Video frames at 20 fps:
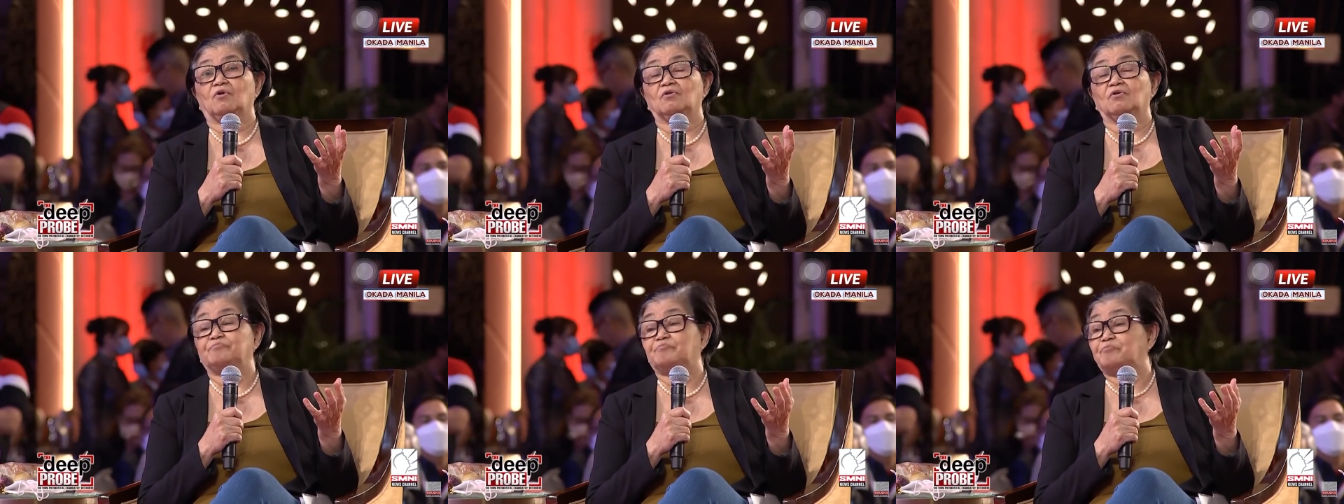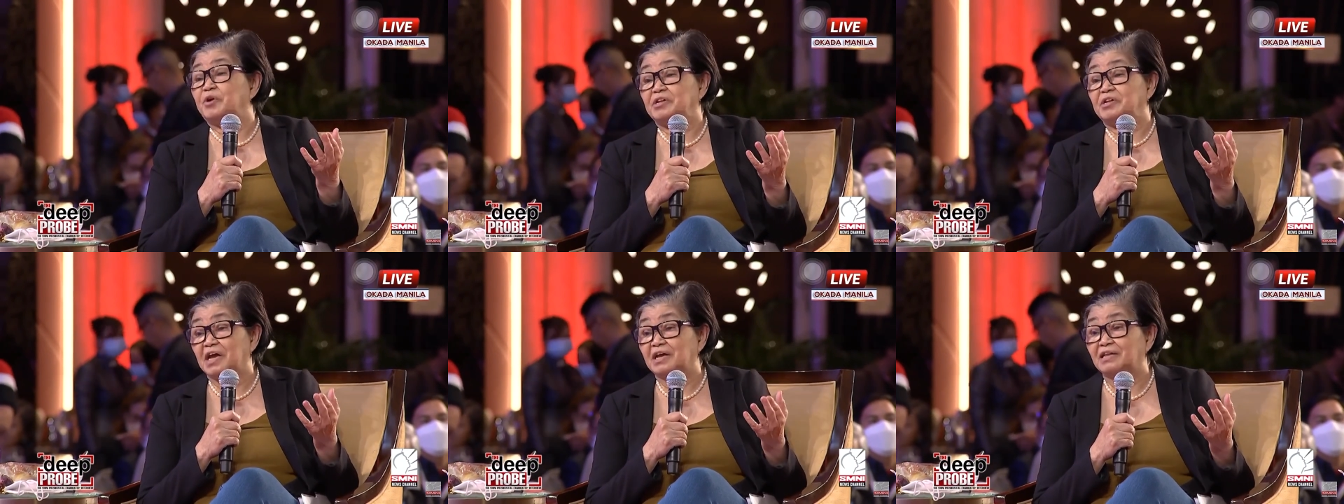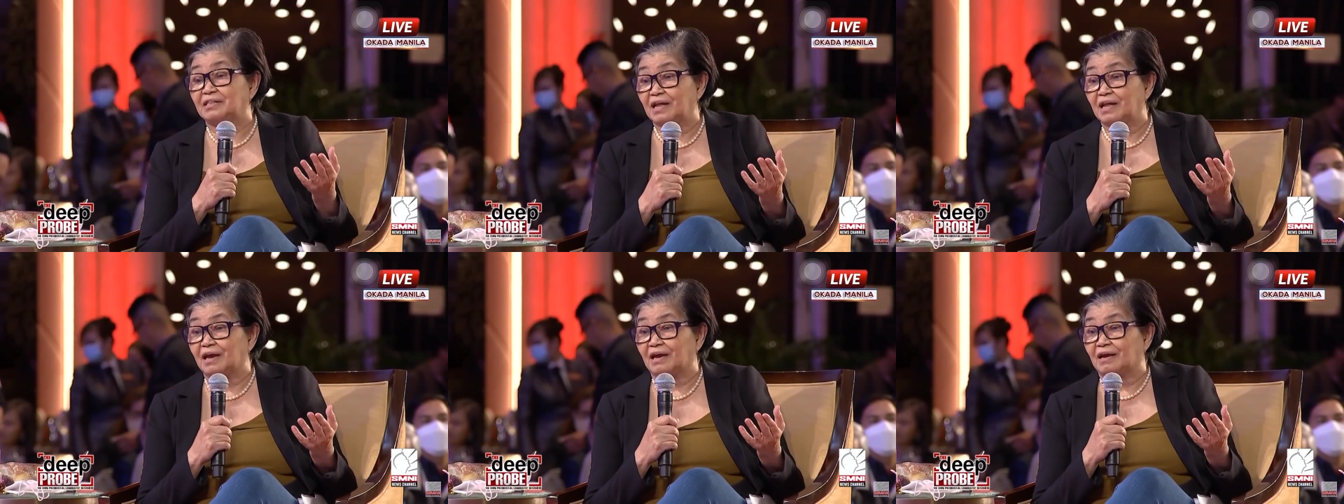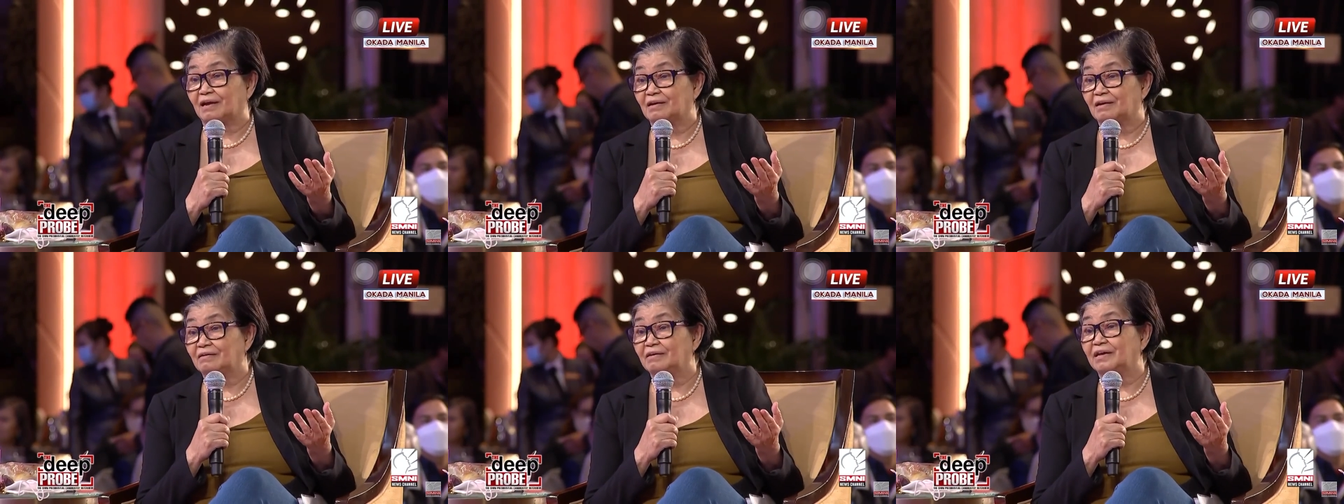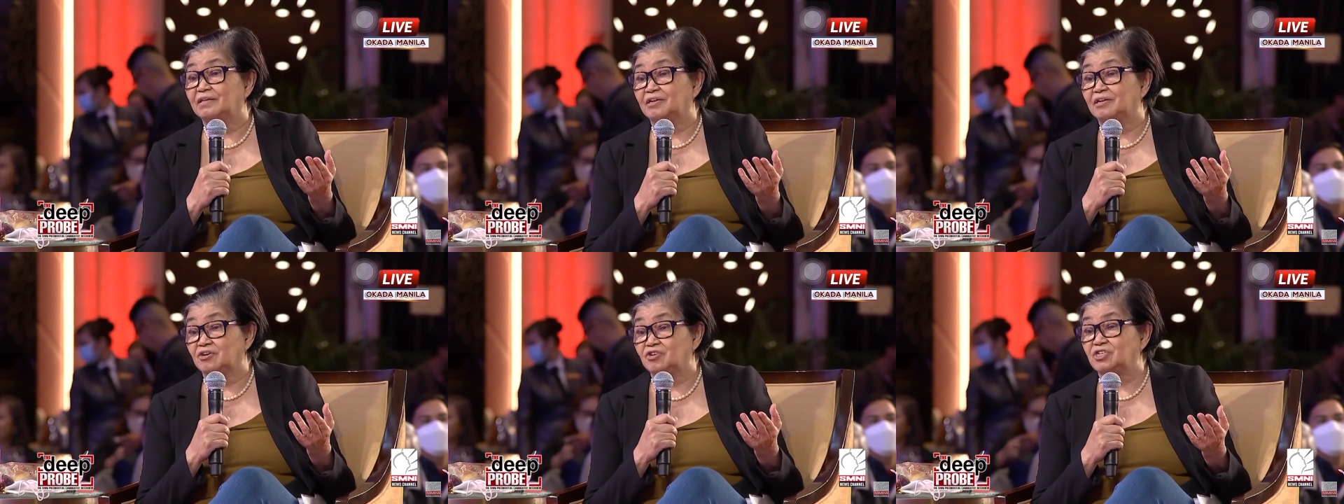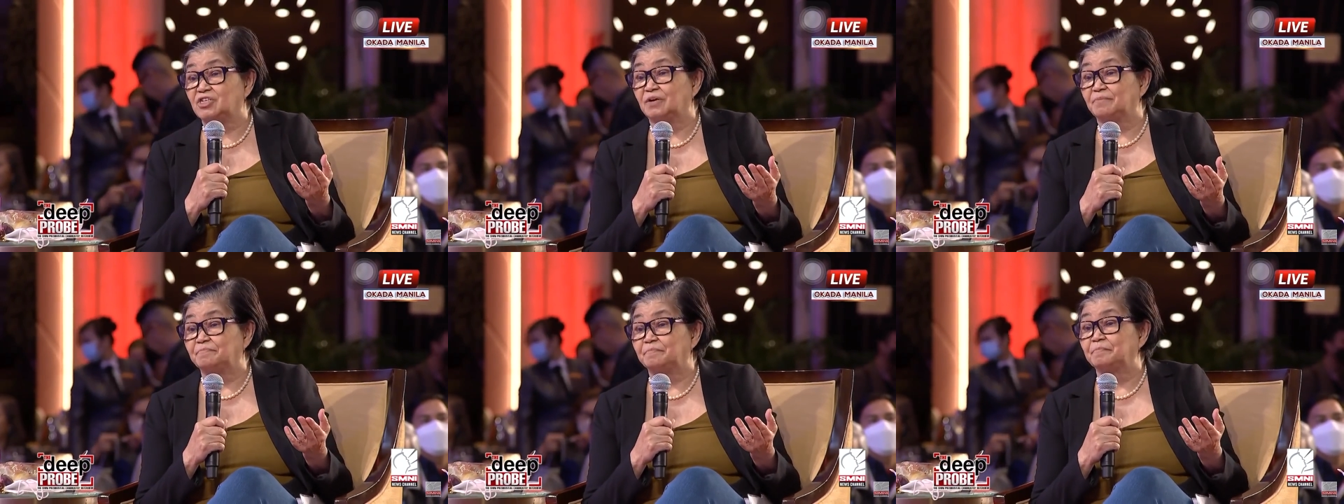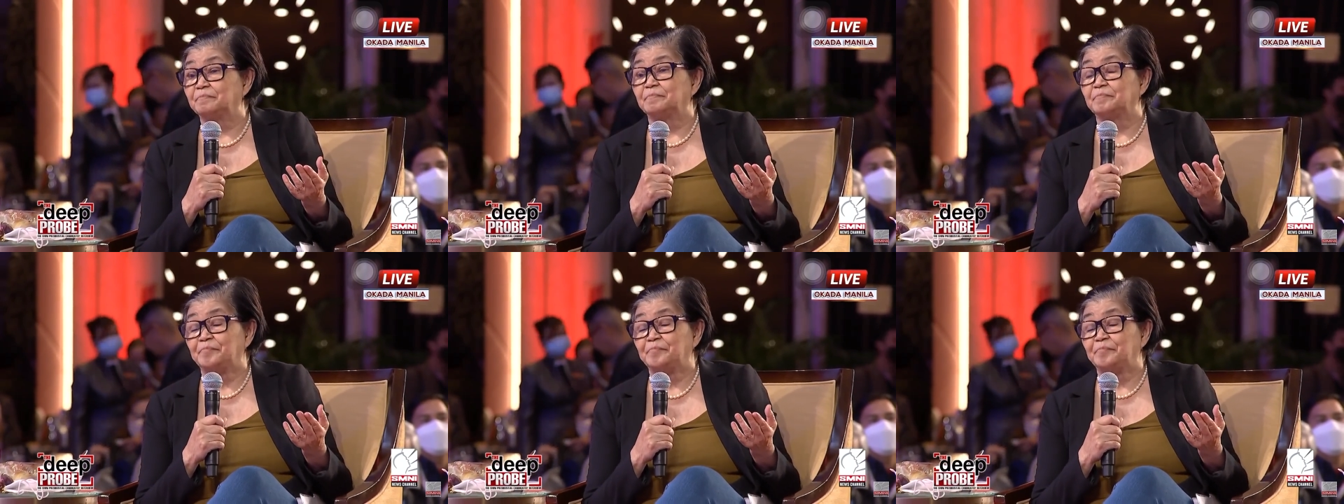called predicting leadership